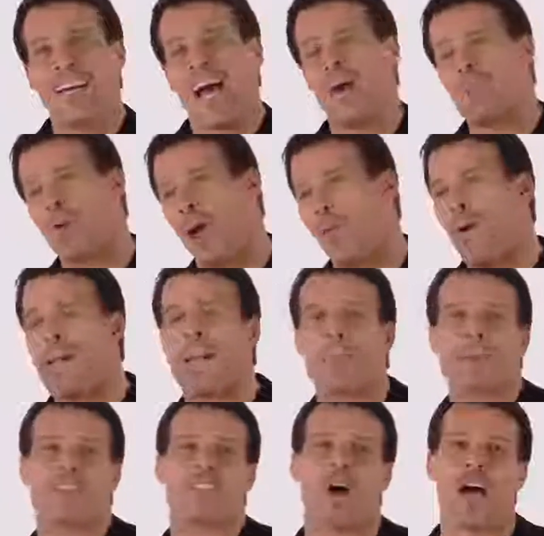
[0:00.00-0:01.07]
I wake
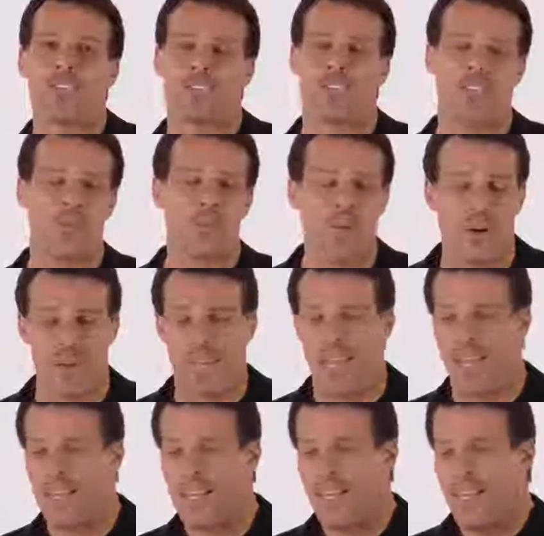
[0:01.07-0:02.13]
up exhausted in the
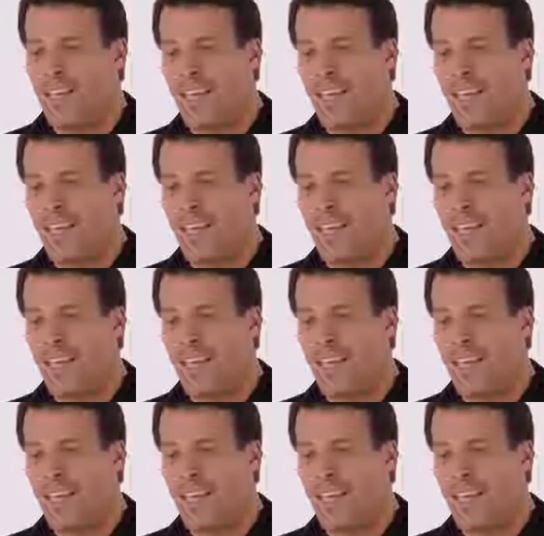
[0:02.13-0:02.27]
morning,